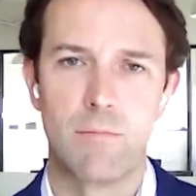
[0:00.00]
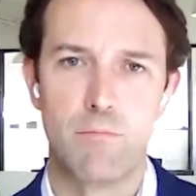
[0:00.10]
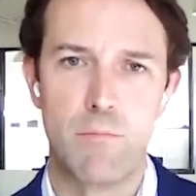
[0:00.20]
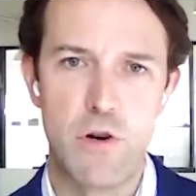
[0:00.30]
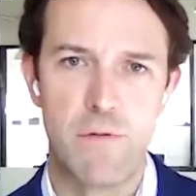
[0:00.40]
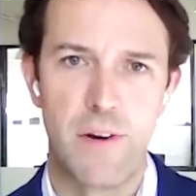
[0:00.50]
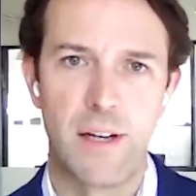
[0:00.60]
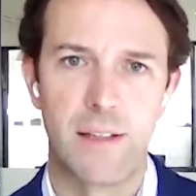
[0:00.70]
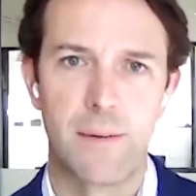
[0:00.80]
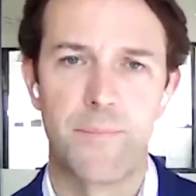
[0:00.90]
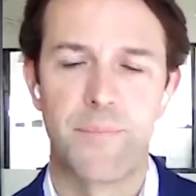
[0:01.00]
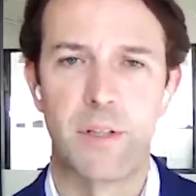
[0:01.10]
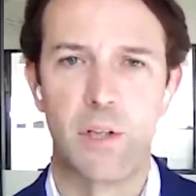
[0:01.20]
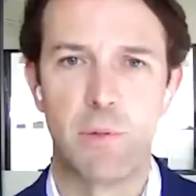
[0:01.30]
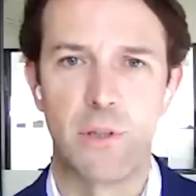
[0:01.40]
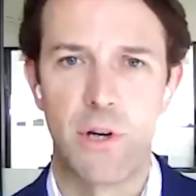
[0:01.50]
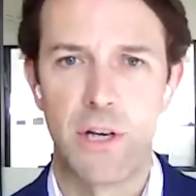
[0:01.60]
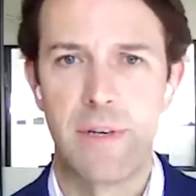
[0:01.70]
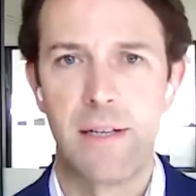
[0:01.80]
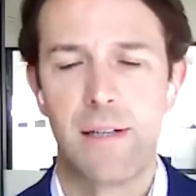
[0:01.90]
moving the global
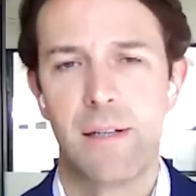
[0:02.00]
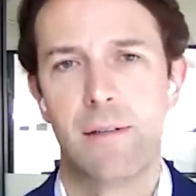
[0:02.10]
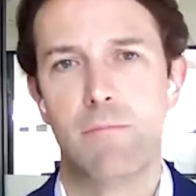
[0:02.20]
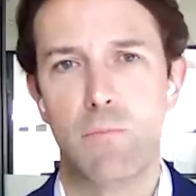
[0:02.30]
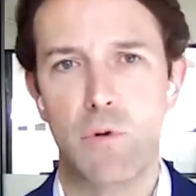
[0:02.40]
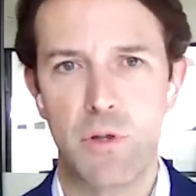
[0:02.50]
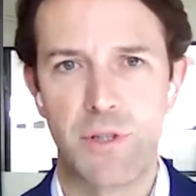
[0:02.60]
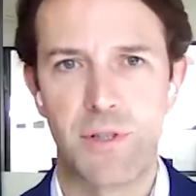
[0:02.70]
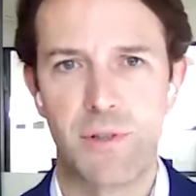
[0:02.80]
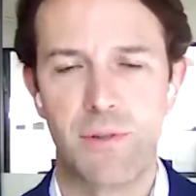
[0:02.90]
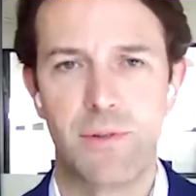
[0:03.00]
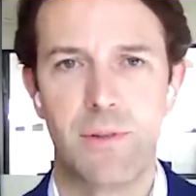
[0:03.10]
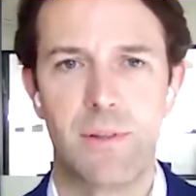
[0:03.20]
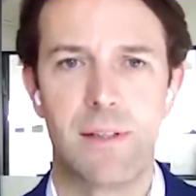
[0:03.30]
economy more to